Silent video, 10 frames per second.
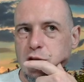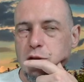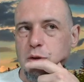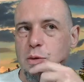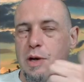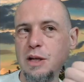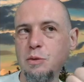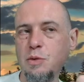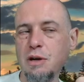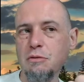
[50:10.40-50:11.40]
So what we want is we
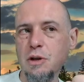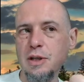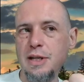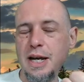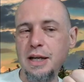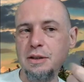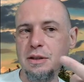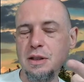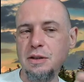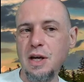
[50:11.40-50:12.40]
want to roll the dice,
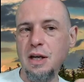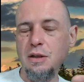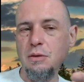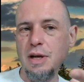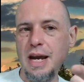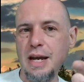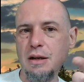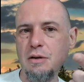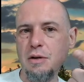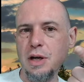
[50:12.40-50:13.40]
assign it to a
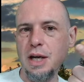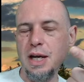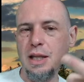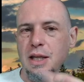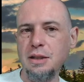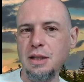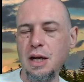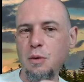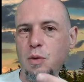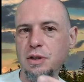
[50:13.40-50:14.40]
category, and then say,
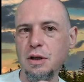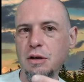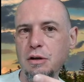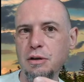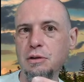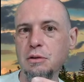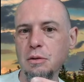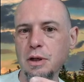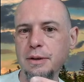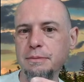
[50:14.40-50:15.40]
what's our current
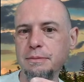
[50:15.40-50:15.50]
score?